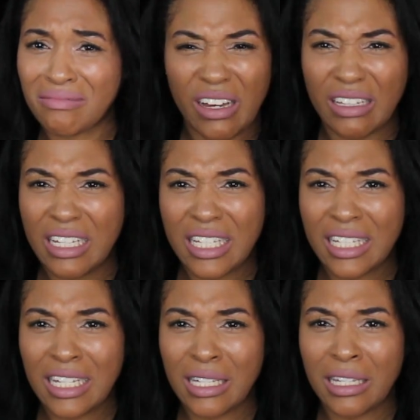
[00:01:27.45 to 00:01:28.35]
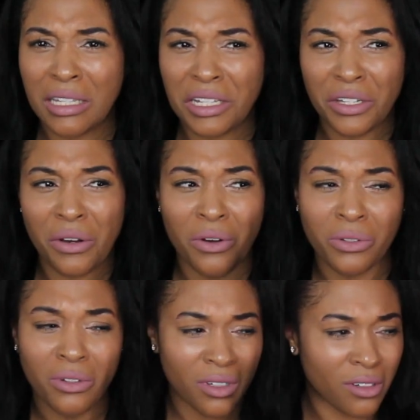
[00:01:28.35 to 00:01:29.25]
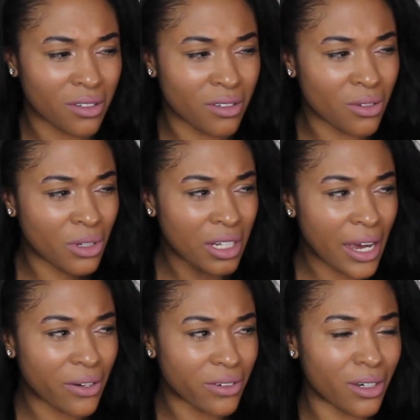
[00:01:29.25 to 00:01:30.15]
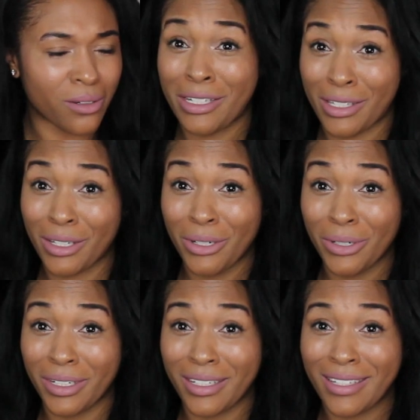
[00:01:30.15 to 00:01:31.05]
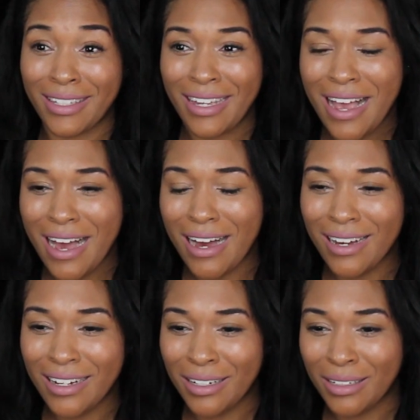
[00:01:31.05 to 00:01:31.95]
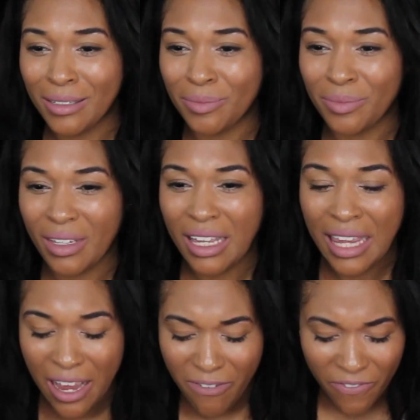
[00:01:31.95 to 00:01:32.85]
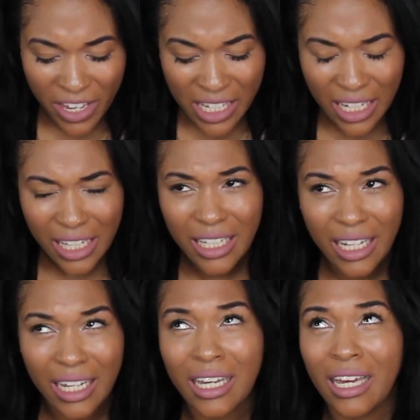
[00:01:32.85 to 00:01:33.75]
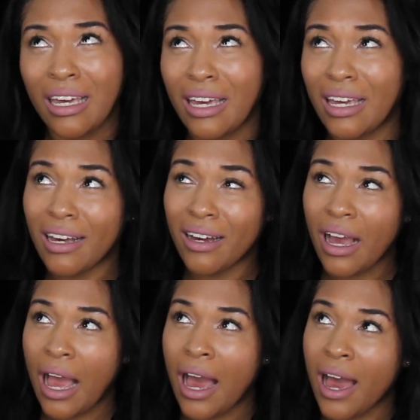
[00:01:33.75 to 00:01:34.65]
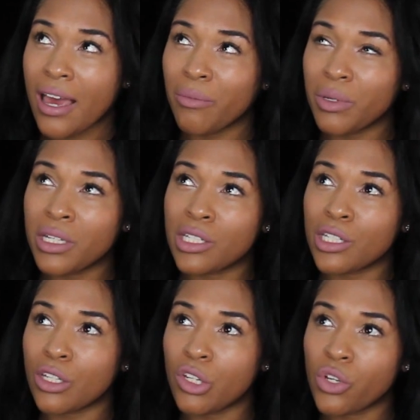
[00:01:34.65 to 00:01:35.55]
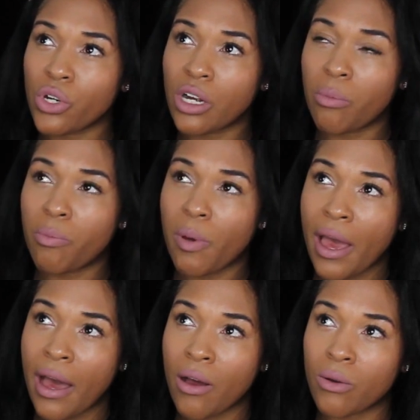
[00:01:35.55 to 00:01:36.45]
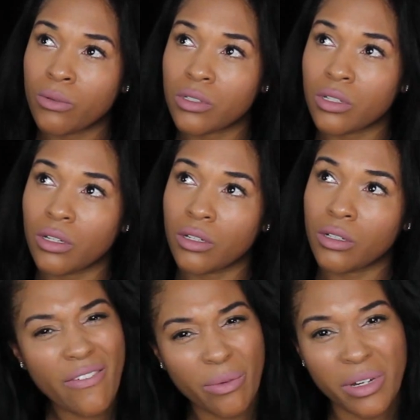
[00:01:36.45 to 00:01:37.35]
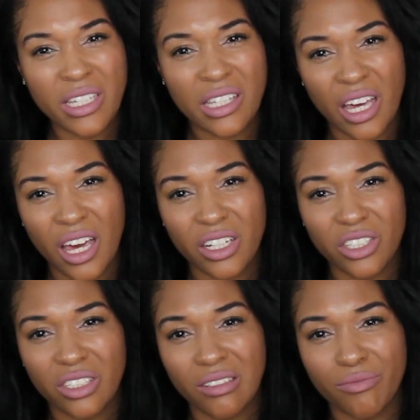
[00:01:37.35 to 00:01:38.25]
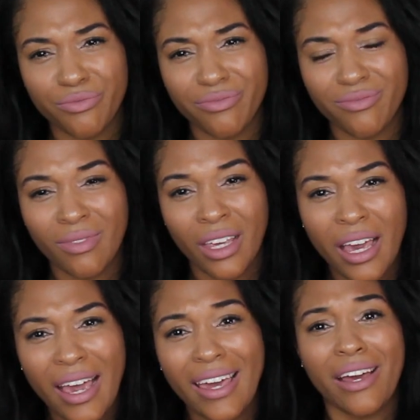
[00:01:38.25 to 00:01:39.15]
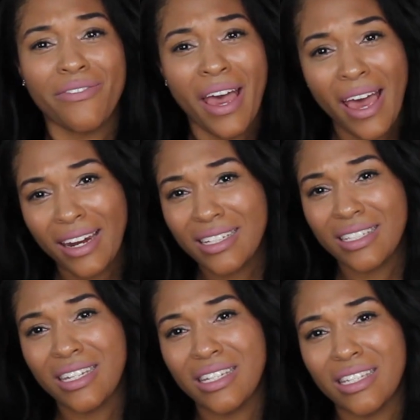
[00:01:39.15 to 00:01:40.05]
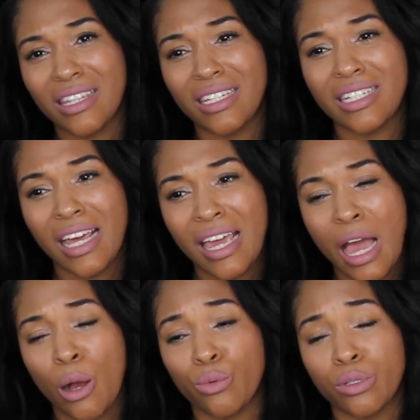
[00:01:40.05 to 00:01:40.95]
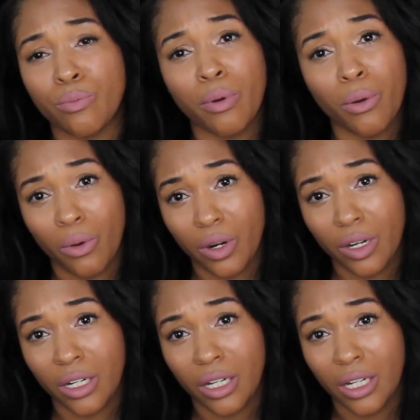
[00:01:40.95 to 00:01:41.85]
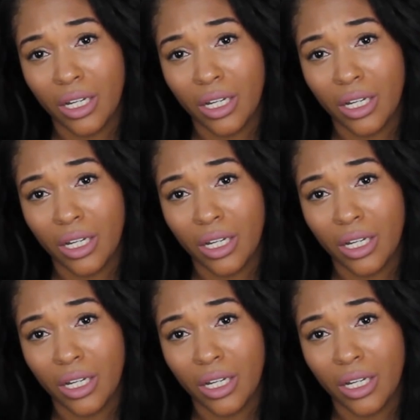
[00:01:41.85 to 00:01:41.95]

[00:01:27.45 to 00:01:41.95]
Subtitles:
Okay, let's go on to a lighter note. Insecurities. Like physically, I am insecure about, I have a mustache. And I've had it since the day I was born.